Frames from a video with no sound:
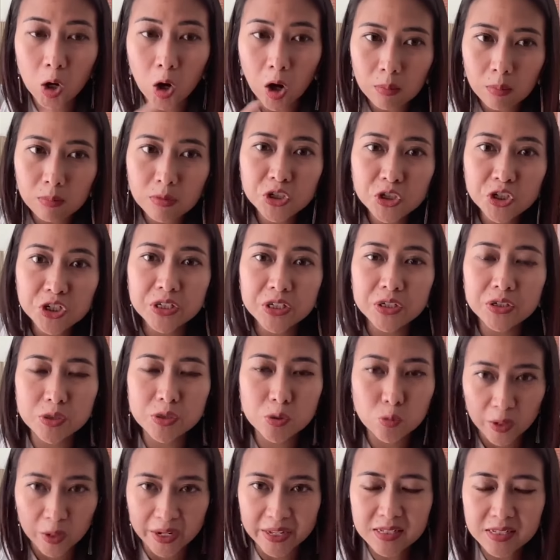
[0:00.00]
a
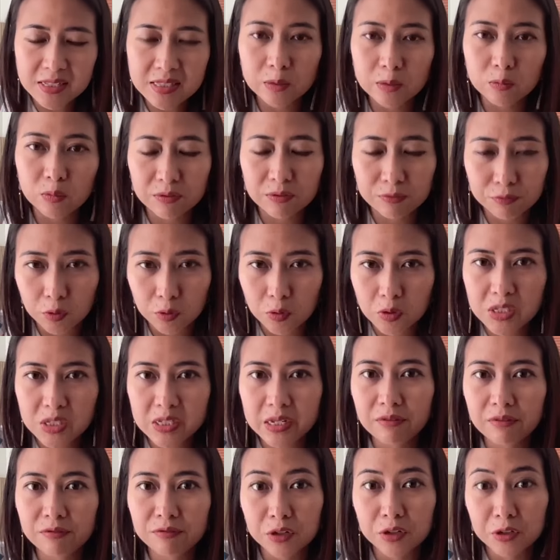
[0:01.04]
homogeneous waste that we're
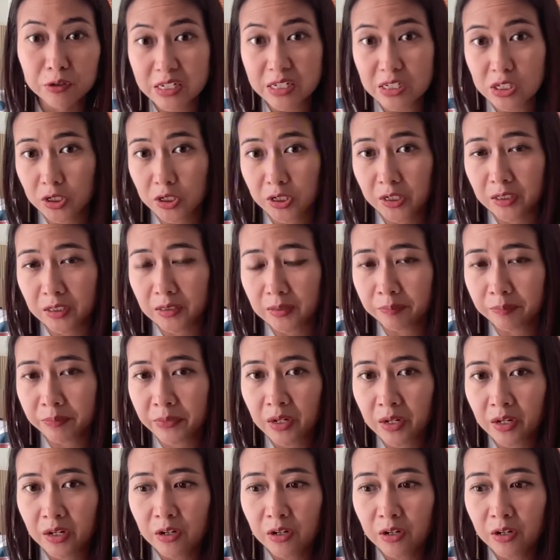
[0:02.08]
focusing for recircle.